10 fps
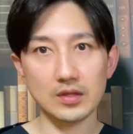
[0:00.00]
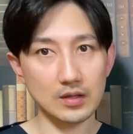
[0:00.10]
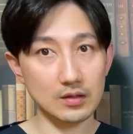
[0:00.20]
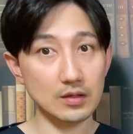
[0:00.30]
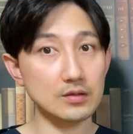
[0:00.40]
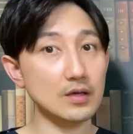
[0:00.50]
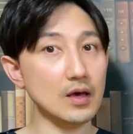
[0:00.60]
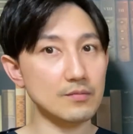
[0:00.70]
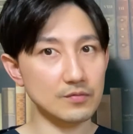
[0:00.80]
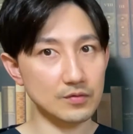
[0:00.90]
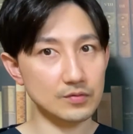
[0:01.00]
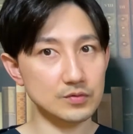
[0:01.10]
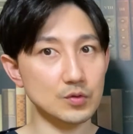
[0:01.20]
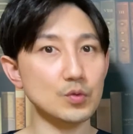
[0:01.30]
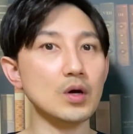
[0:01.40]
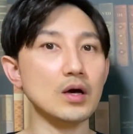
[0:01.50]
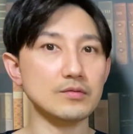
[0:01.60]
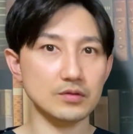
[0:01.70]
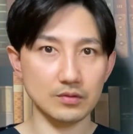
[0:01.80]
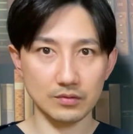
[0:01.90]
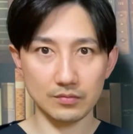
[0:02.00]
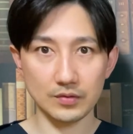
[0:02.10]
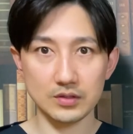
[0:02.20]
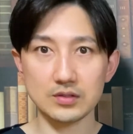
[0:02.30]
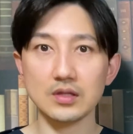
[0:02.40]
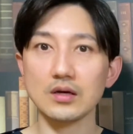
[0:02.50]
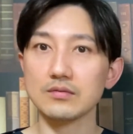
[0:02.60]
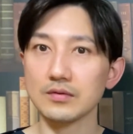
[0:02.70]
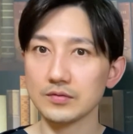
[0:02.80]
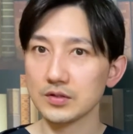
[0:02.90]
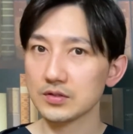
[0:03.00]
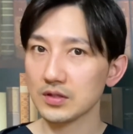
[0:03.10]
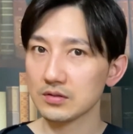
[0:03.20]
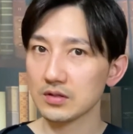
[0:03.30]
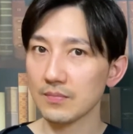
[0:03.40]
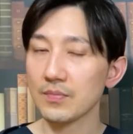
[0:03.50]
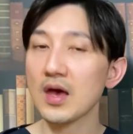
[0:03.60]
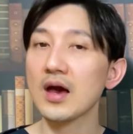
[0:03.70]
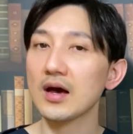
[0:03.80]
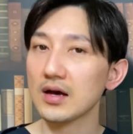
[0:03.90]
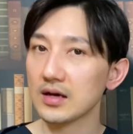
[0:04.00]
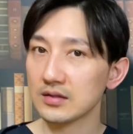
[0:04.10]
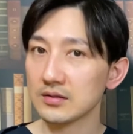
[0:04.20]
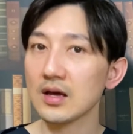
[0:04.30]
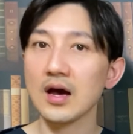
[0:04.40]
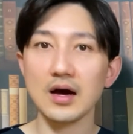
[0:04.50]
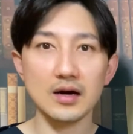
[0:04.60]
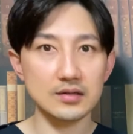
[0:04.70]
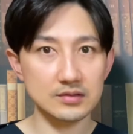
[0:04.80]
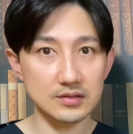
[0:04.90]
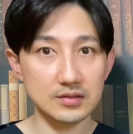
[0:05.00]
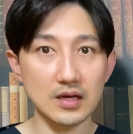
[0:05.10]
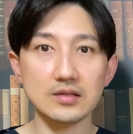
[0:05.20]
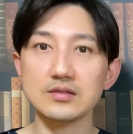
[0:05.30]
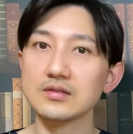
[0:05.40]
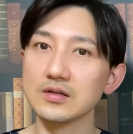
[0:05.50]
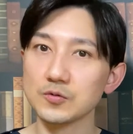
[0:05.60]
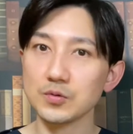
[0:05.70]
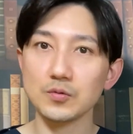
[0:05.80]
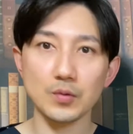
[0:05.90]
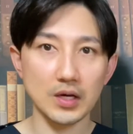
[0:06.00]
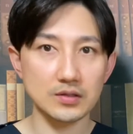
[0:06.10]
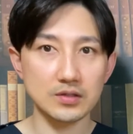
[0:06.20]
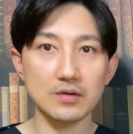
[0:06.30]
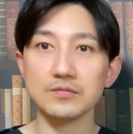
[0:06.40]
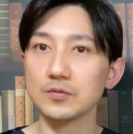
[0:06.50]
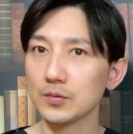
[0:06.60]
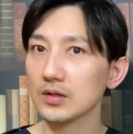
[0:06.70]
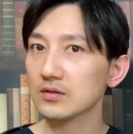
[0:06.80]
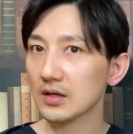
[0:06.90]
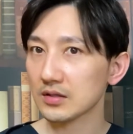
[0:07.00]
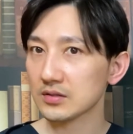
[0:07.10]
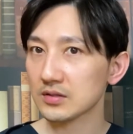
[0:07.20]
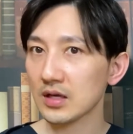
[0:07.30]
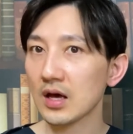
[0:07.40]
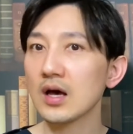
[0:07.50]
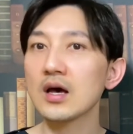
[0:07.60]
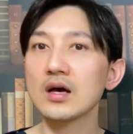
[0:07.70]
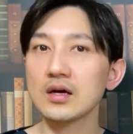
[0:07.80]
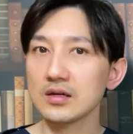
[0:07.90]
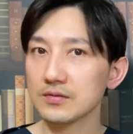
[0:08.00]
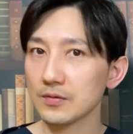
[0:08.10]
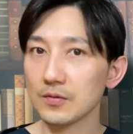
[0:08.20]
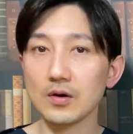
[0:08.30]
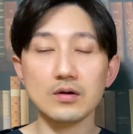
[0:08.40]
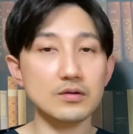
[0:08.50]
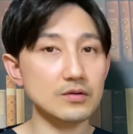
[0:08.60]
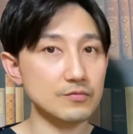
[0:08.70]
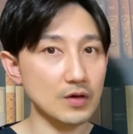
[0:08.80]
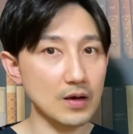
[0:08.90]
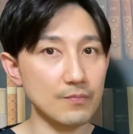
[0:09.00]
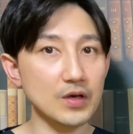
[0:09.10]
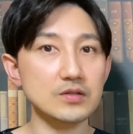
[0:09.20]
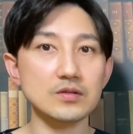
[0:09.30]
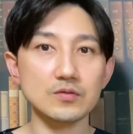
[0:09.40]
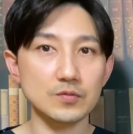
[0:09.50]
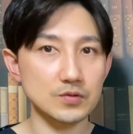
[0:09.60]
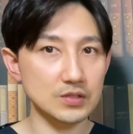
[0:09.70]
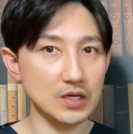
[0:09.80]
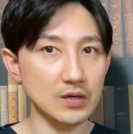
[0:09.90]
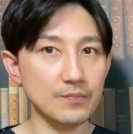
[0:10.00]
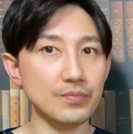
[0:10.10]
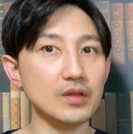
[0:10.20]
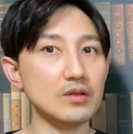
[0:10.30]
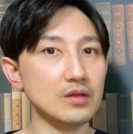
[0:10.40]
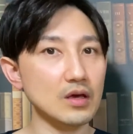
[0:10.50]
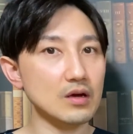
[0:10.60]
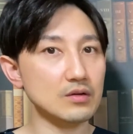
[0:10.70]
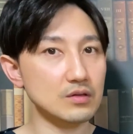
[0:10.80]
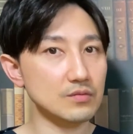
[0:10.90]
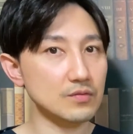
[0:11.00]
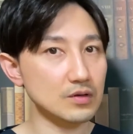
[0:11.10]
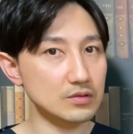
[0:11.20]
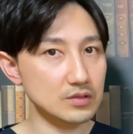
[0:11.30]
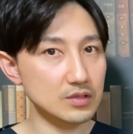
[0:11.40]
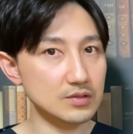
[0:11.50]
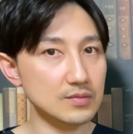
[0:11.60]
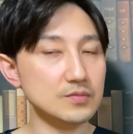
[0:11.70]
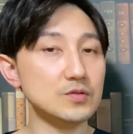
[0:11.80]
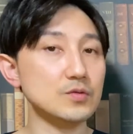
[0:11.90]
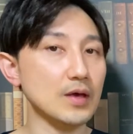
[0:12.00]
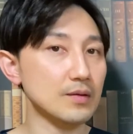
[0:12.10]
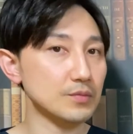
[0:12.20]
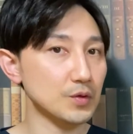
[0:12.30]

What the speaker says: that can show you how to deal with the Japanese system and understand national ways of doing things. If you're in Japan as a refugee, there are different systems to help you.